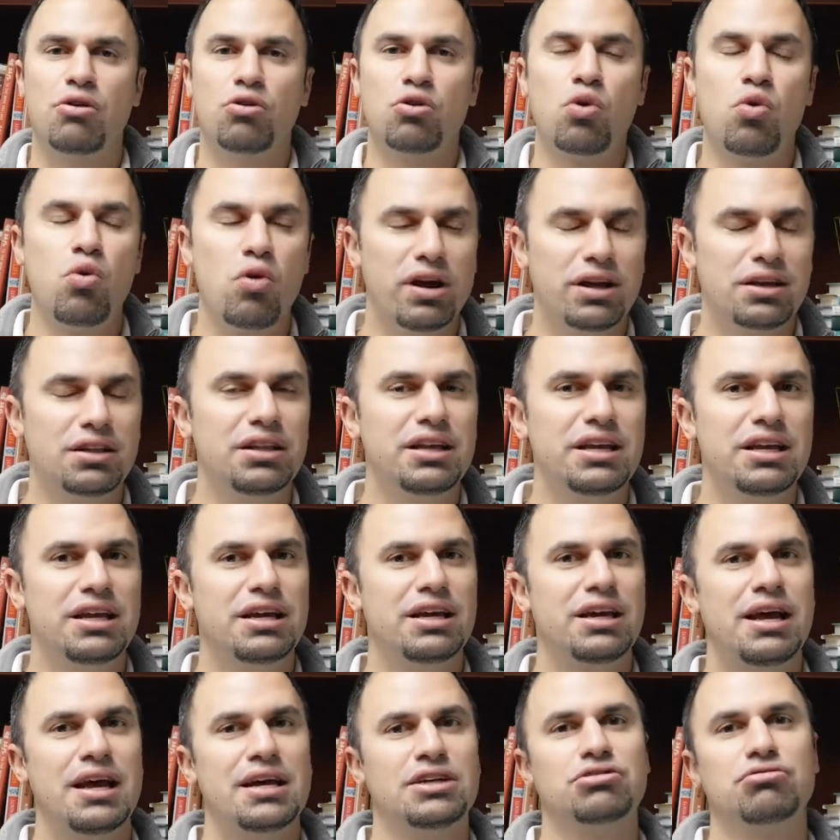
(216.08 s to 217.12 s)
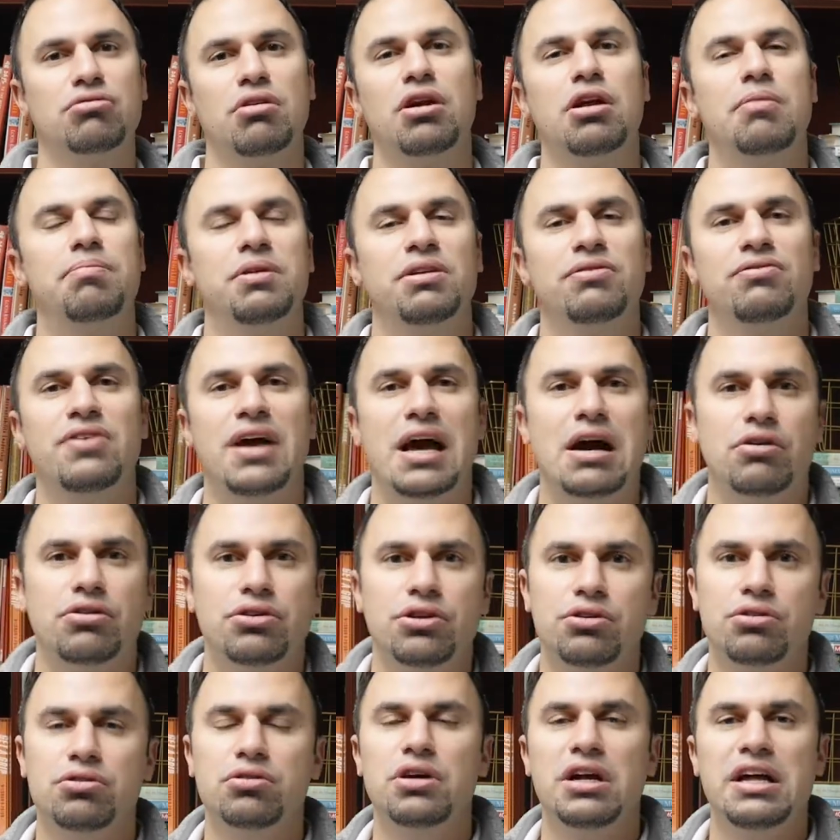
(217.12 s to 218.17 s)
quickly it has run up in
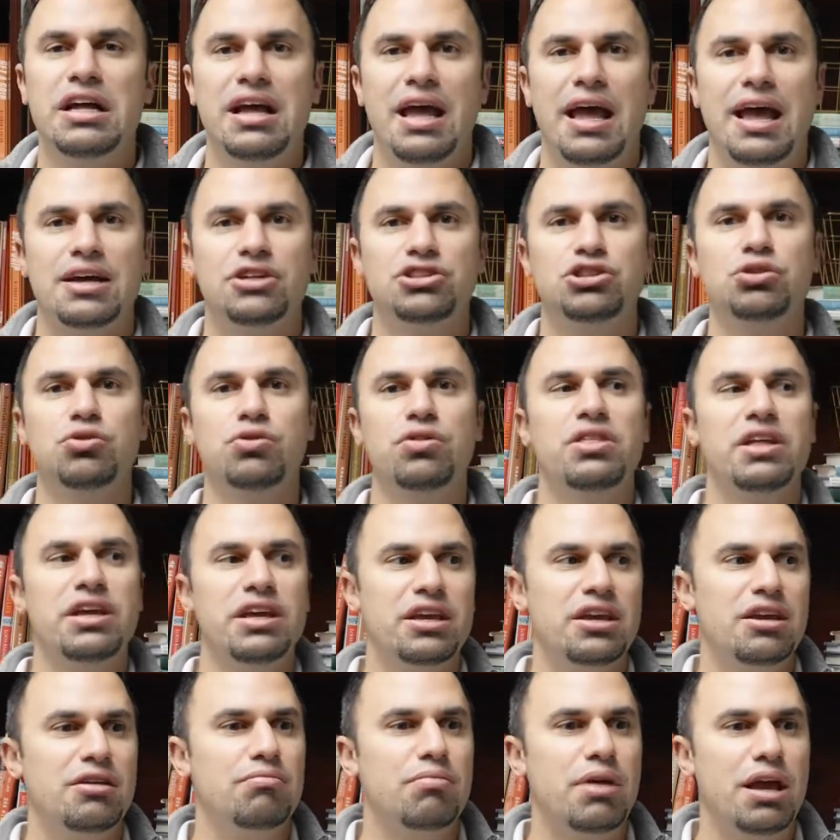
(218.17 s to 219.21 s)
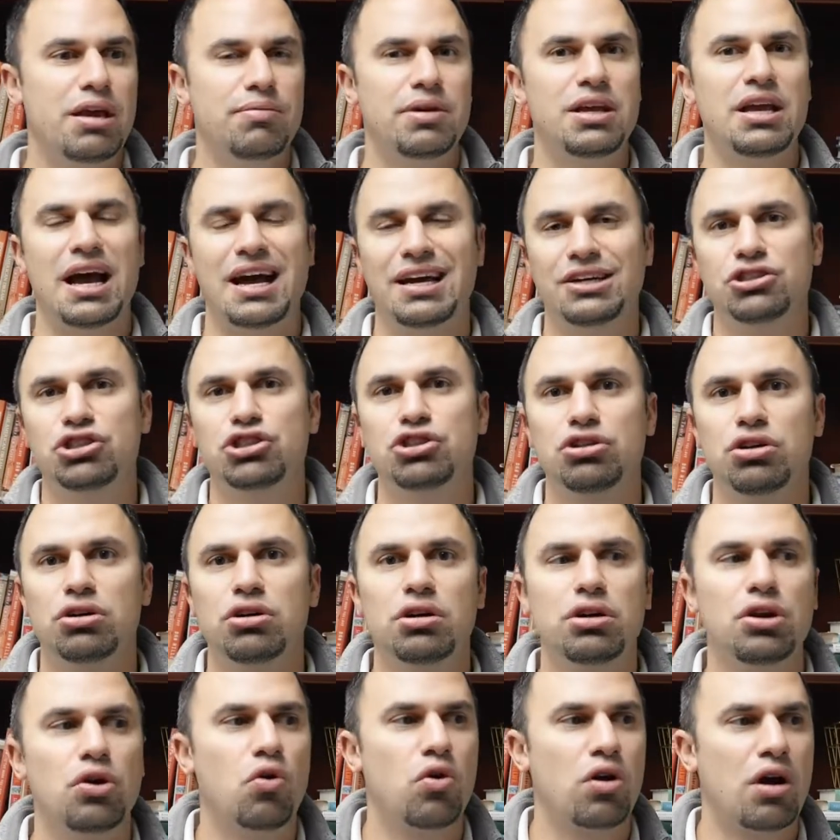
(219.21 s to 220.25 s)
value has you thinking maybe I
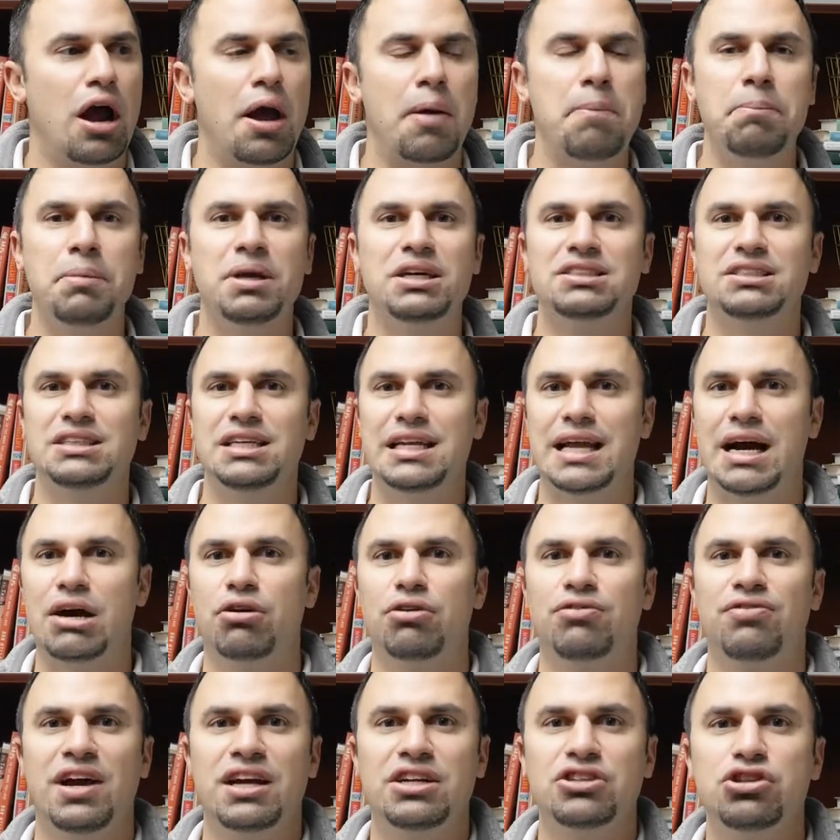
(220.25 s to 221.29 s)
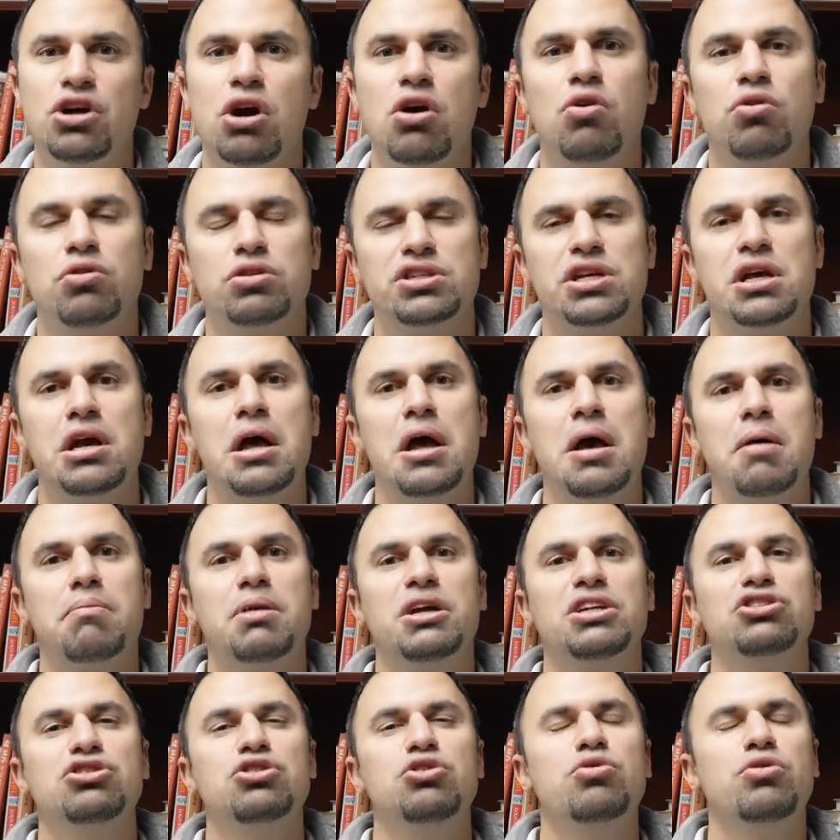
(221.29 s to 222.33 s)
should, or I'm missing out if I don't,
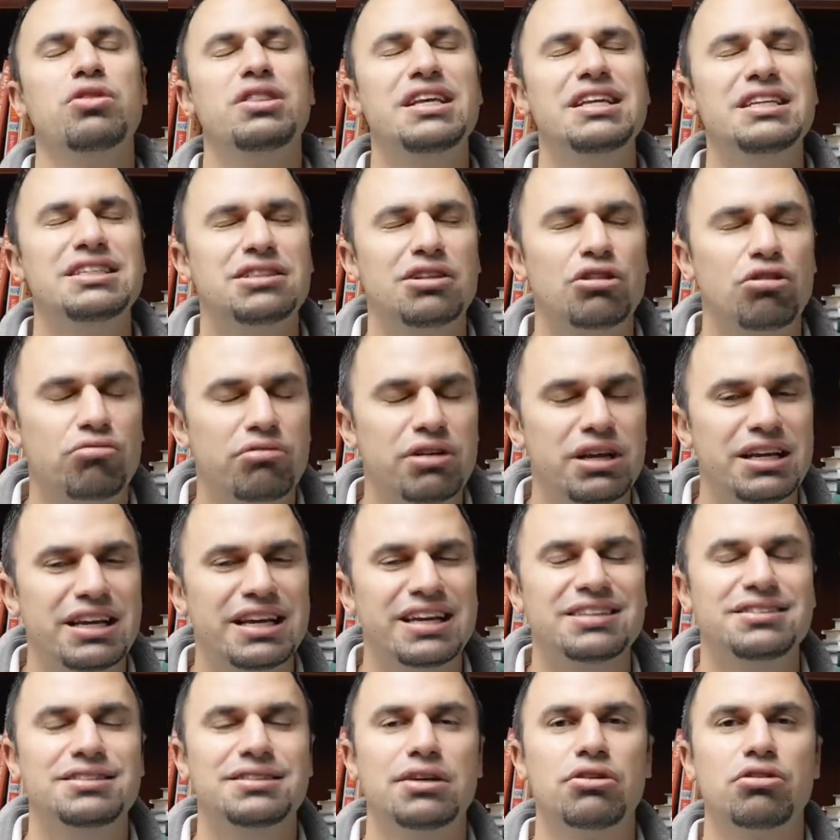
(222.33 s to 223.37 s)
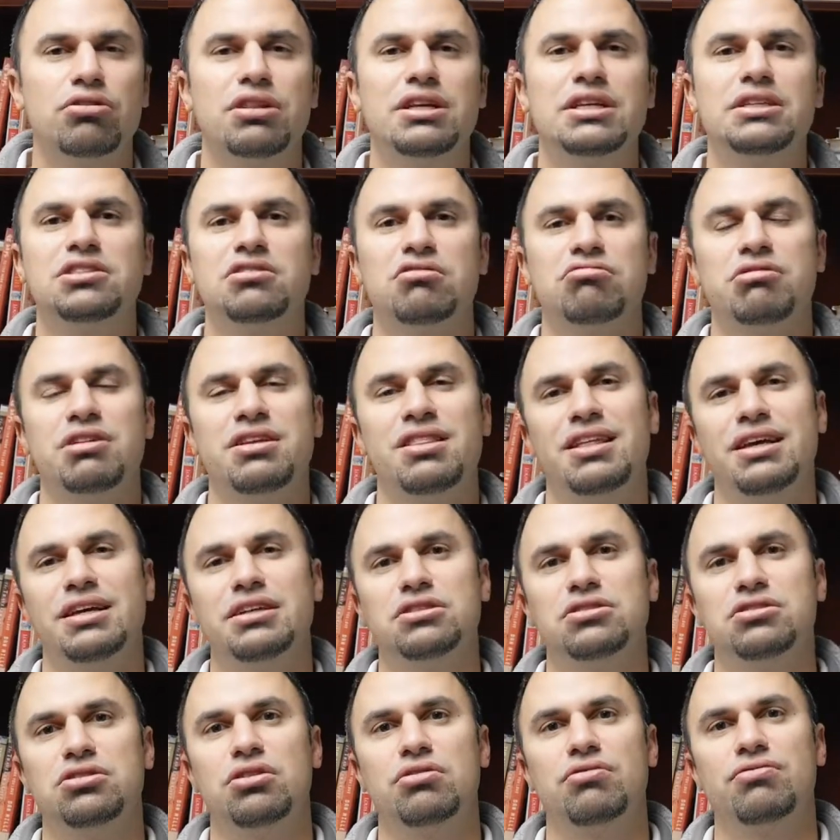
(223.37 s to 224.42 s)
but consider these 3
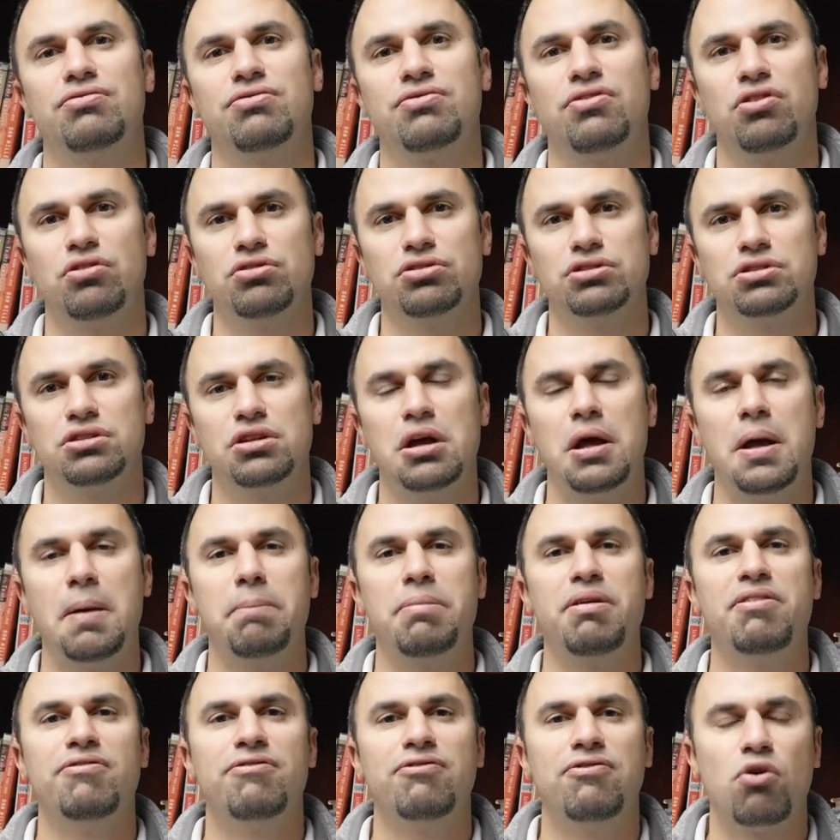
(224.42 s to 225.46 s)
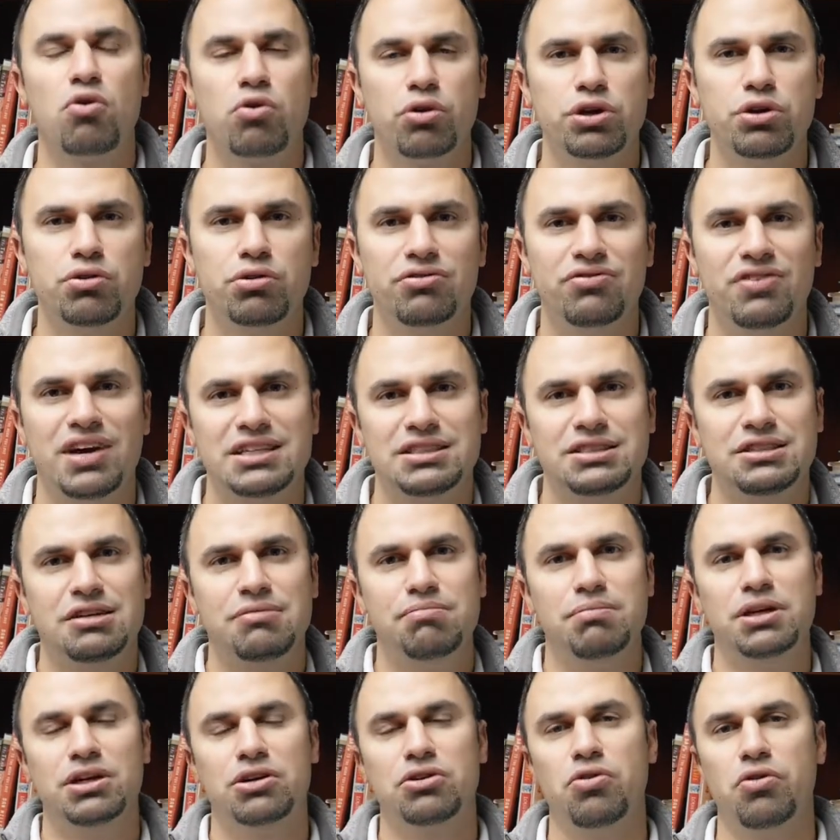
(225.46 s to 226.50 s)
things first before you invest
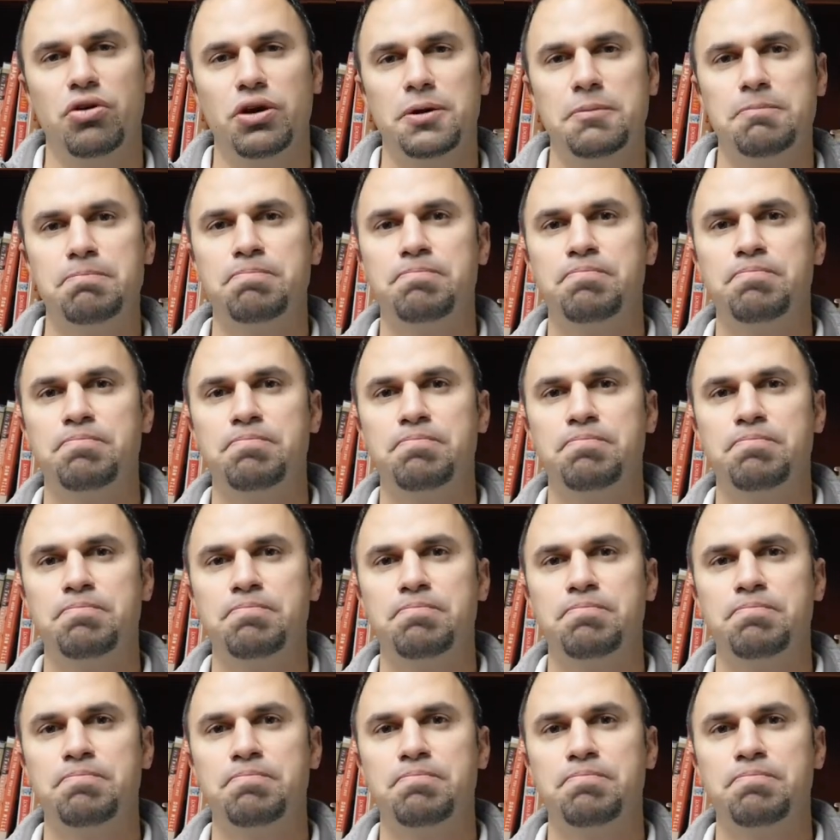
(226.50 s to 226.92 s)
in Bitcoin.